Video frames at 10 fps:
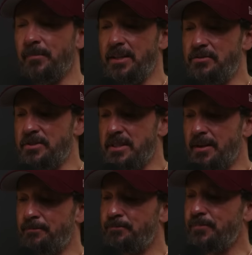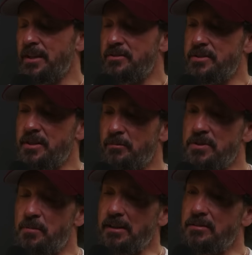interesting
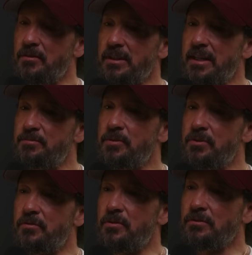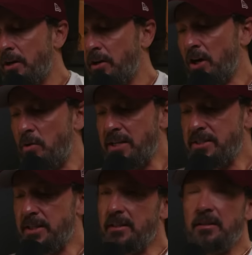perspective on that. It's beautiful. Good
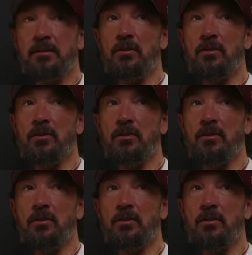question.